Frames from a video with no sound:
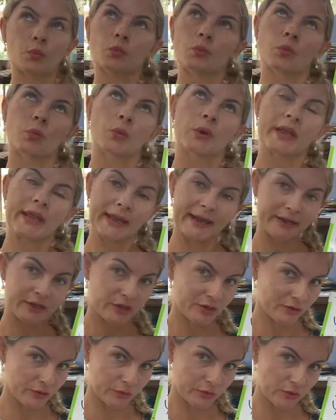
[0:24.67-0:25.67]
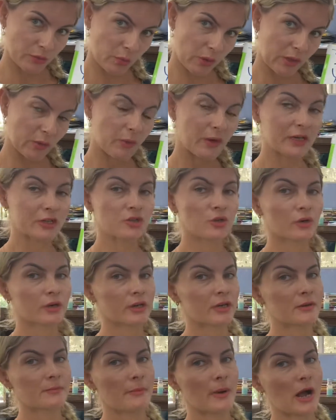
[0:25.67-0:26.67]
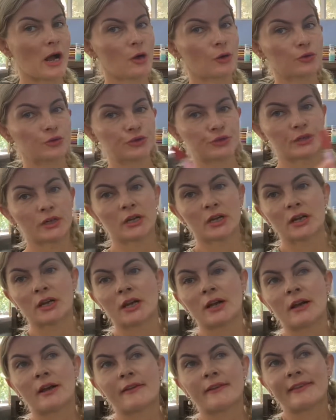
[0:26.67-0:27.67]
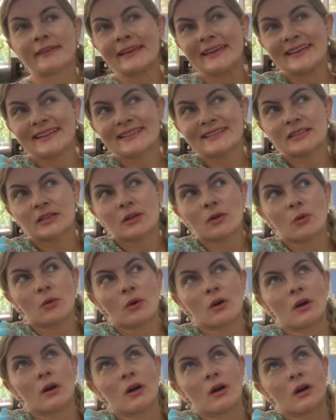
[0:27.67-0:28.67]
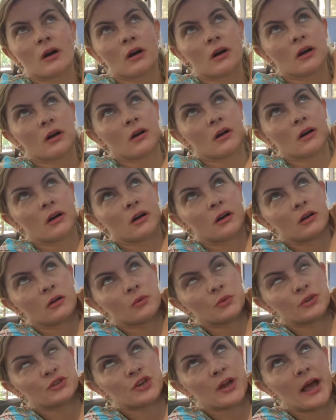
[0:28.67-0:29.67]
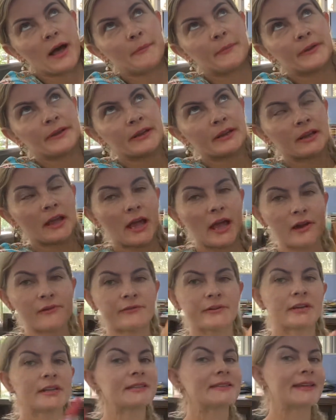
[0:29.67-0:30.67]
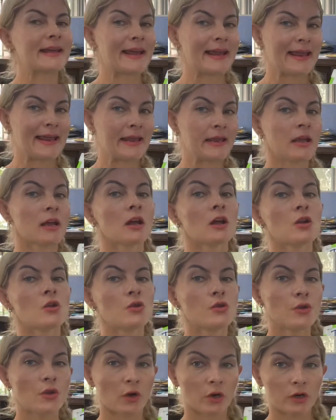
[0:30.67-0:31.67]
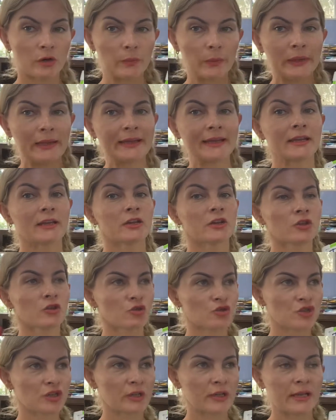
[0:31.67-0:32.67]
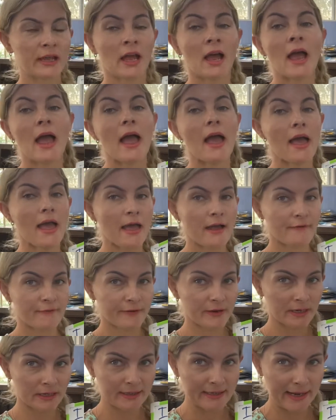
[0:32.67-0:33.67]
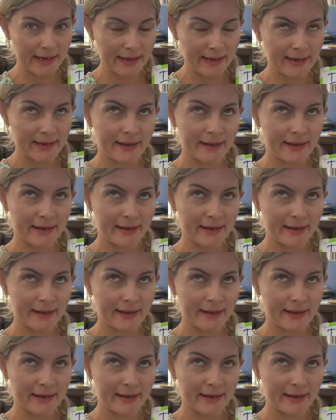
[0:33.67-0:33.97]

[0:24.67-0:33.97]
we can use when we are talking about things which happening every day, normally, usually, every day,